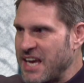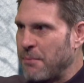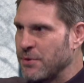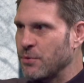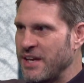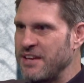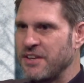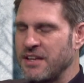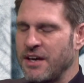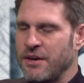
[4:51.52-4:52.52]
happen all
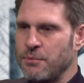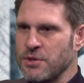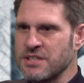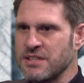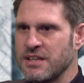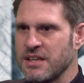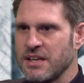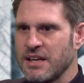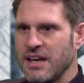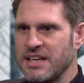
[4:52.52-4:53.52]
evening, though. It wasn't
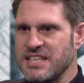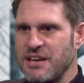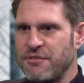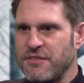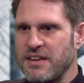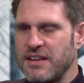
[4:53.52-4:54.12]
as if